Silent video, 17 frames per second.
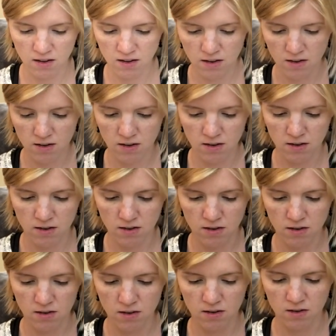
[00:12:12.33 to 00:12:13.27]

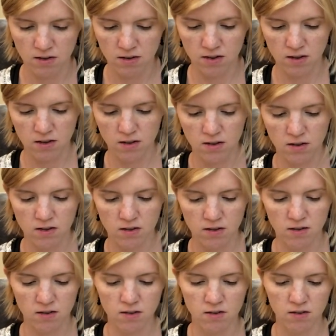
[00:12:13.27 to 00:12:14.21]

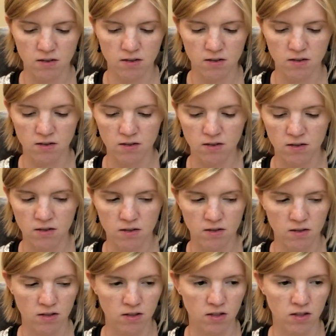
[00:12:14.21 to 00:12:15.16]

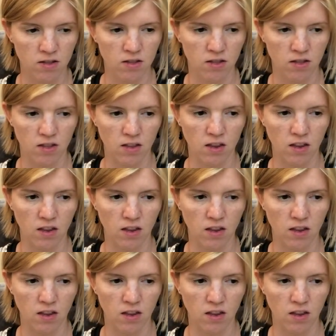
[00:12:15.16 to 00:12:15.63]
(no one is talking)